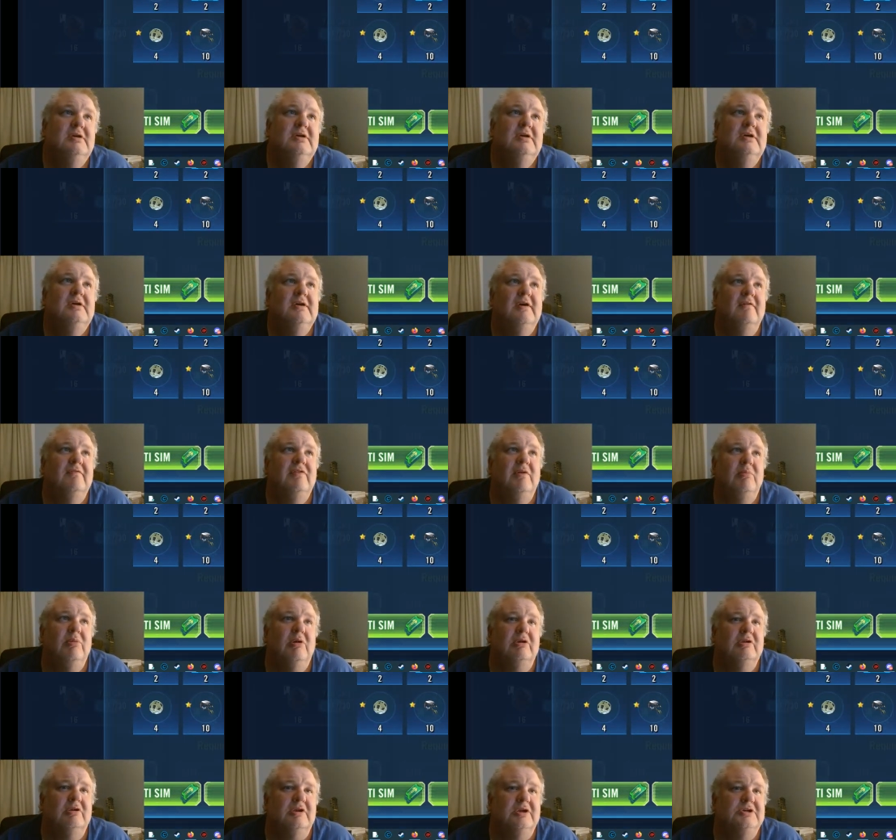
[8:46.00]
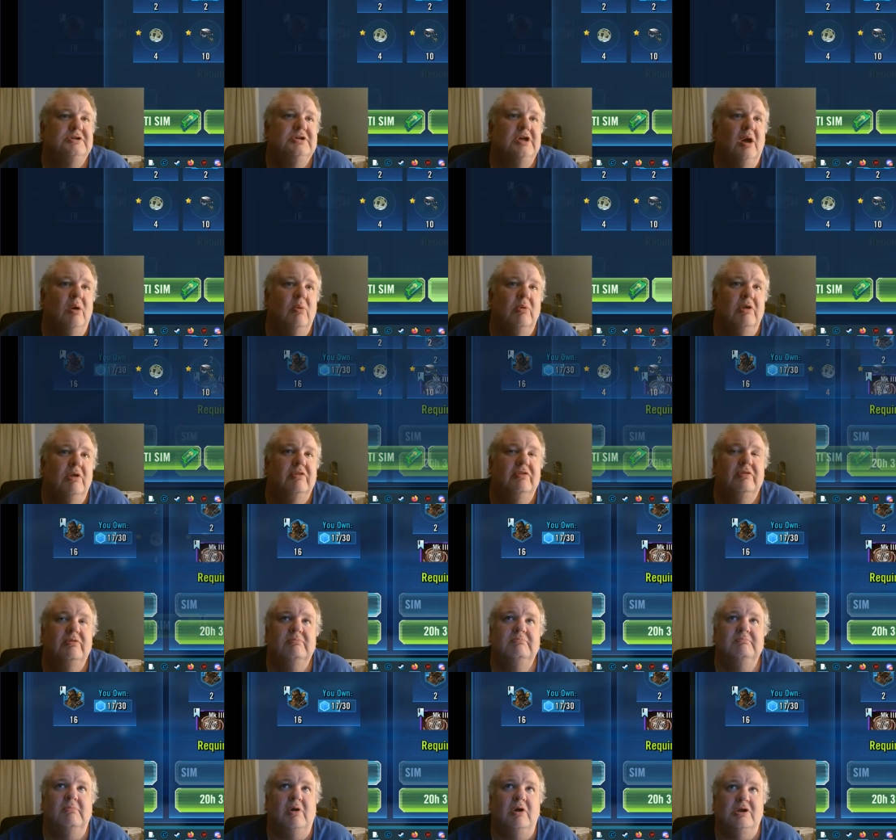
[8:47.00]
a show with
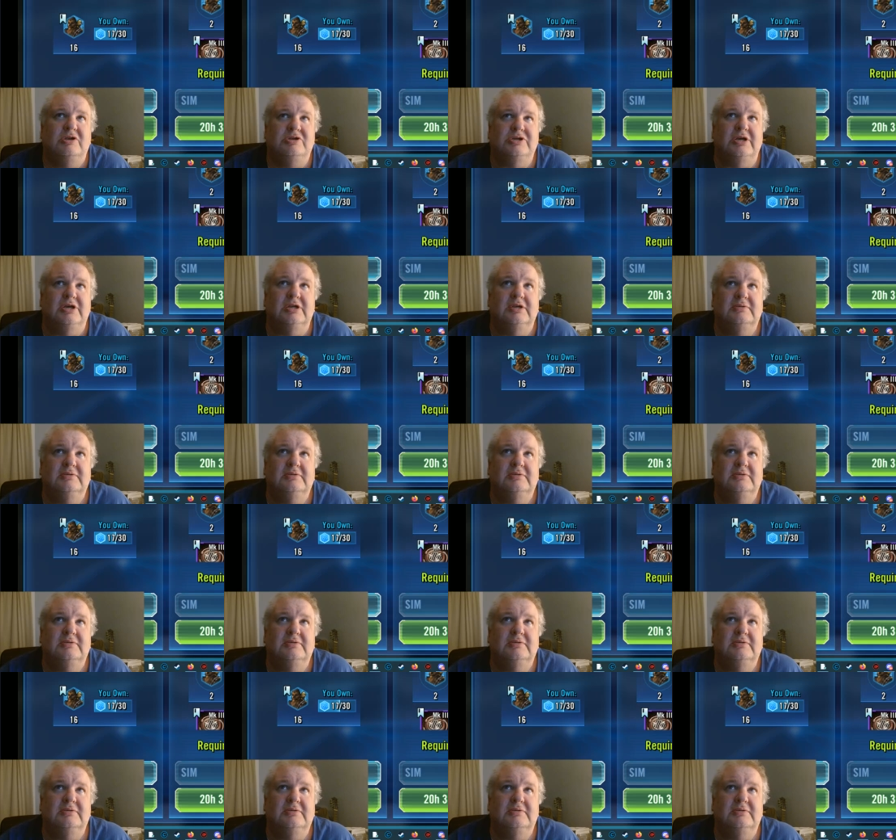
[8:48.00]
Mara Jade,